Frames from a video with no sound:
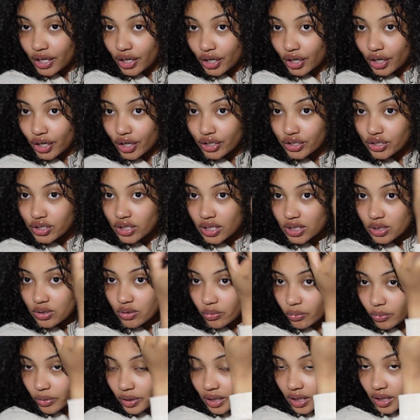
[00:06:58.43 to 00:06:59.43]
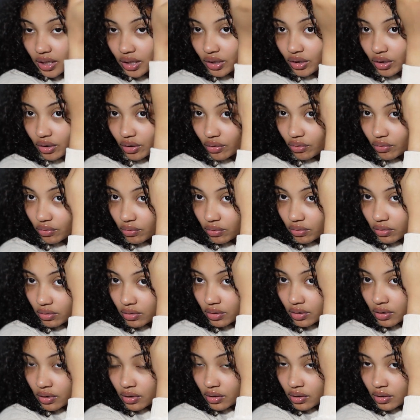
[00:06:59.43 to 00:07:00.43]
I'm actually gonna
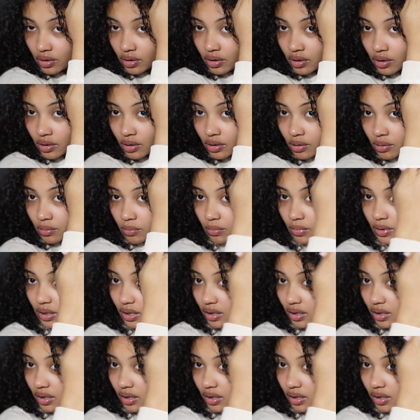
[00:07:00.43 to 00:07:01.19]
link it down below in my